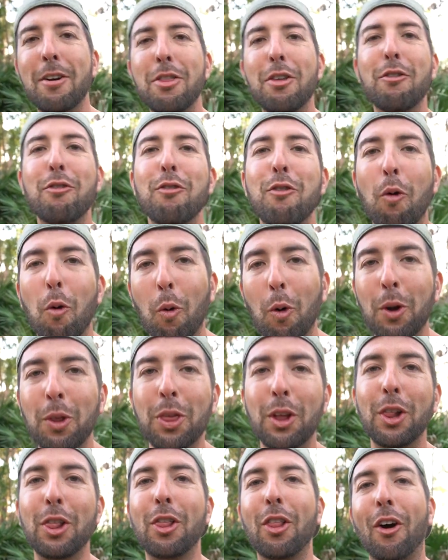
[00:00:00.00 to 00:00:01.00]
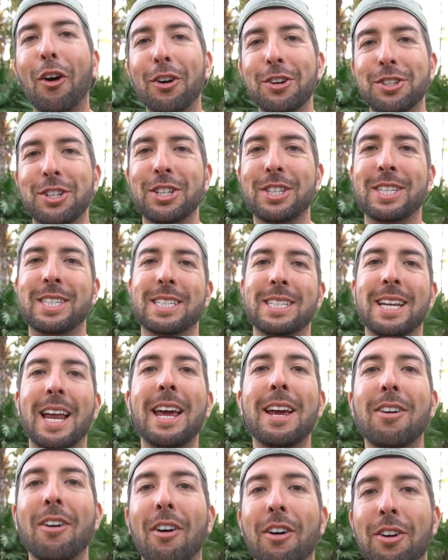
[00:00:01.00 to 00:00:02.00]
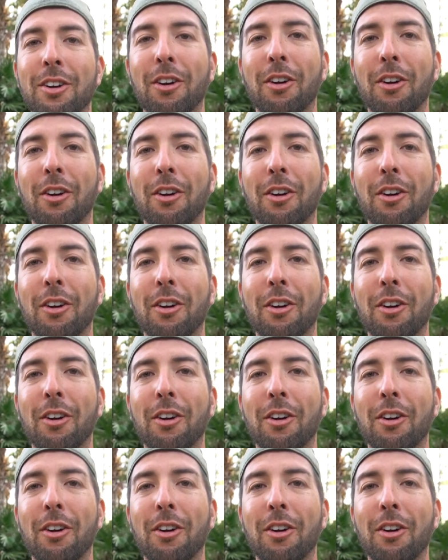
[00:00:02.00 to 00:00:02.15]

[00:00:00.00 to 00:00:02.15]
are the 4th largest snake on